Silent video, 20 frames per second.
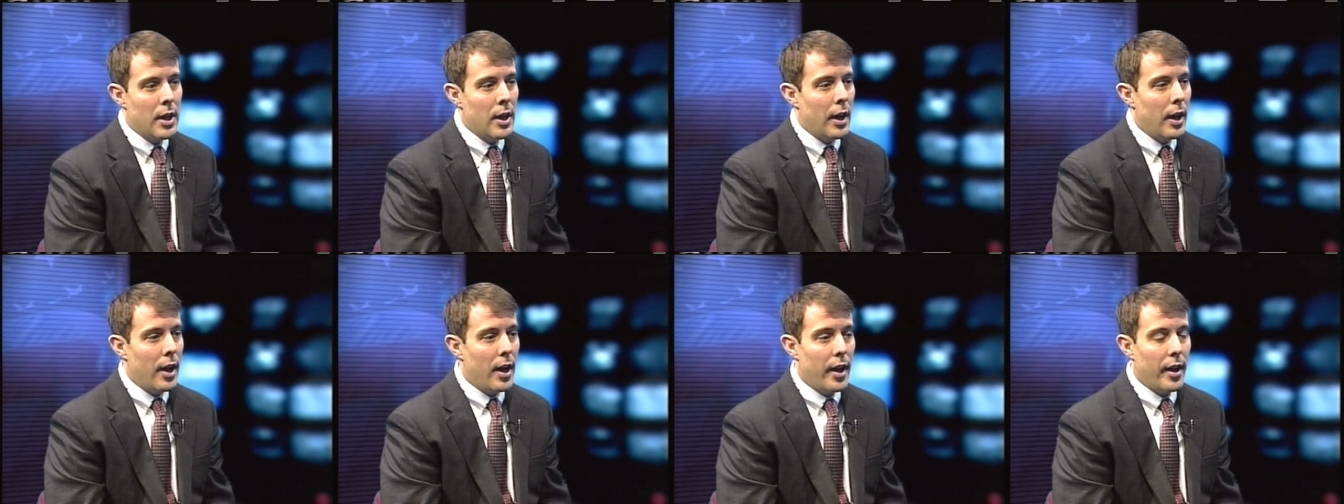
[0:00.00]

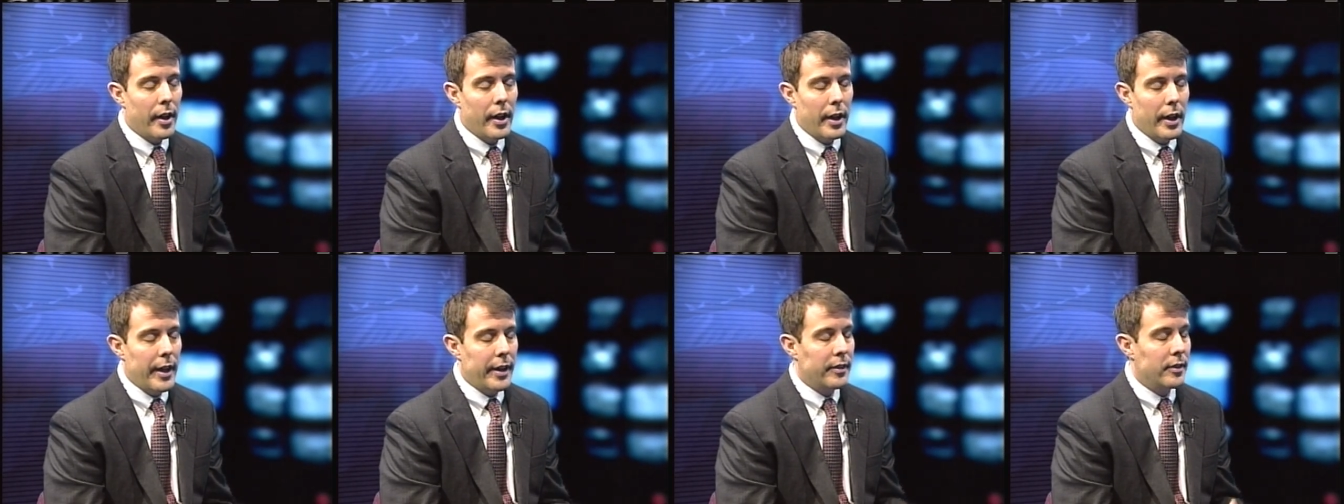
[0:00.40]

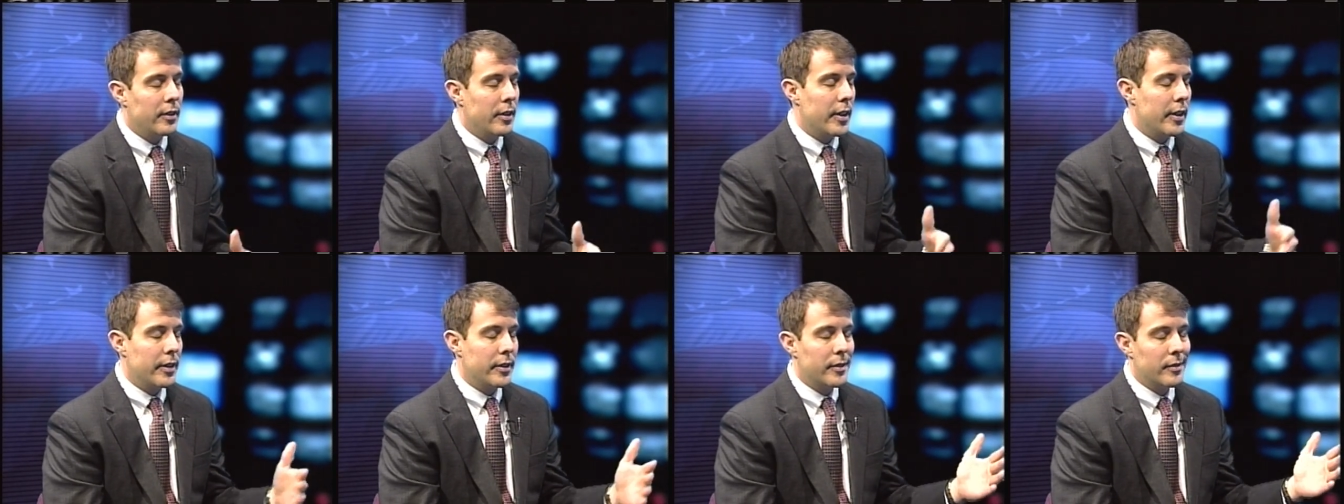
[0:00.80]
and
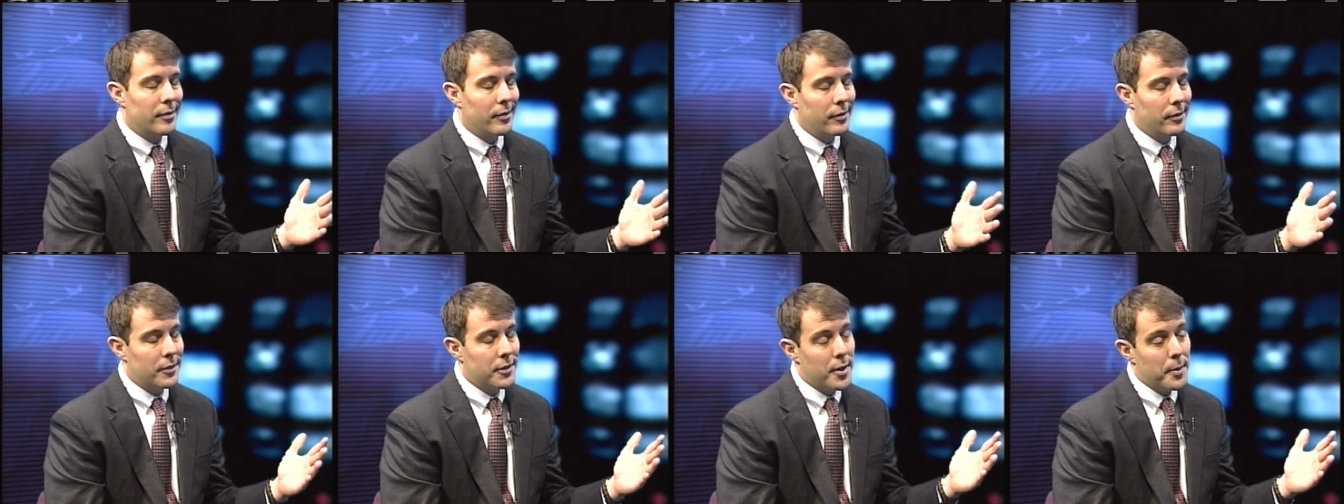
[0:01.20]
in
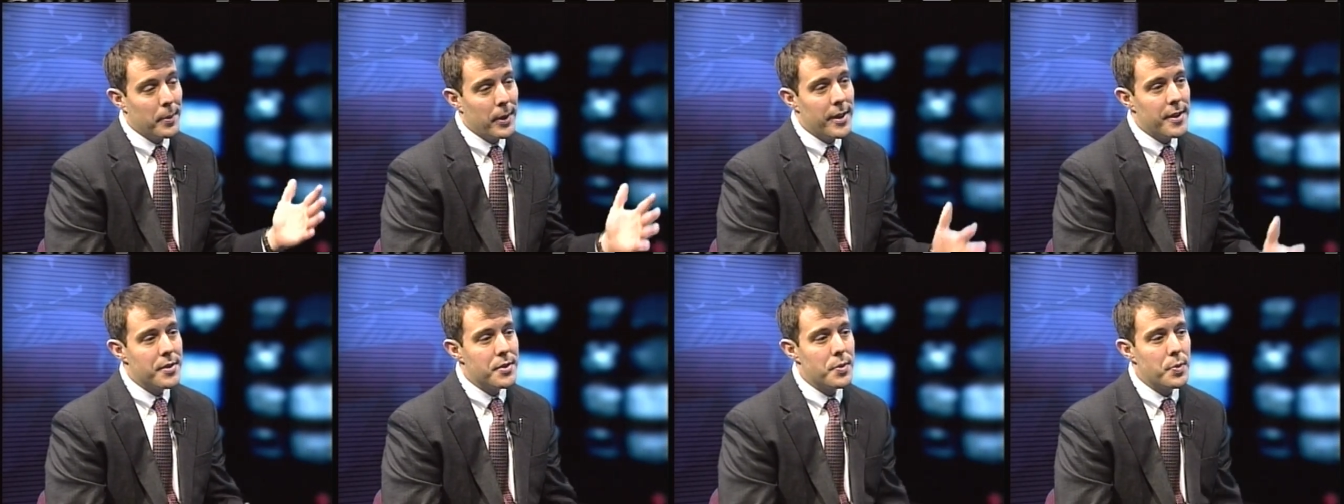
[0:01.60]
some
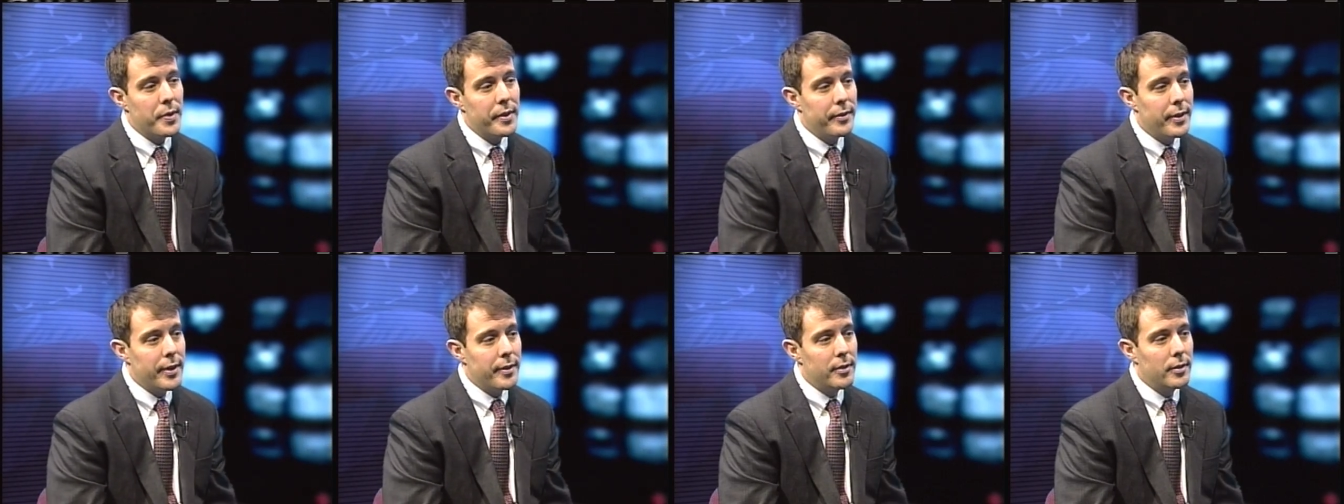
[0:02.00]
cases we've had